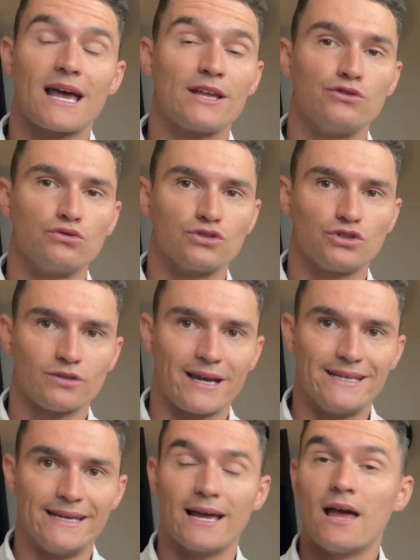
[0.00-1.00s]
and your
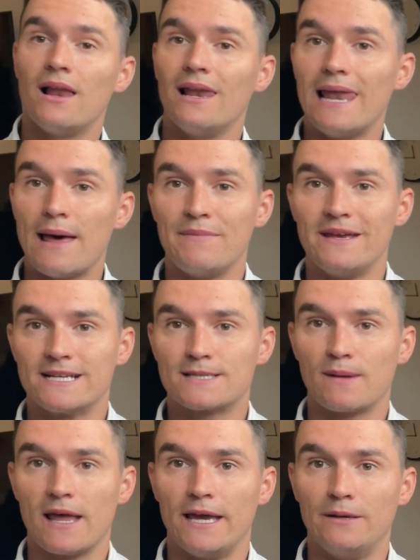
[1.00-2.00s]
trading. Let me
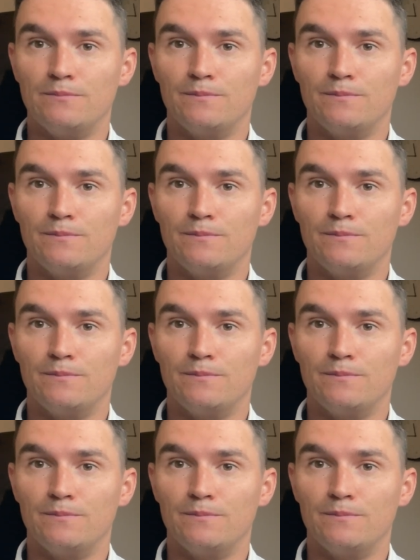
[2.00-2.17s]
explain.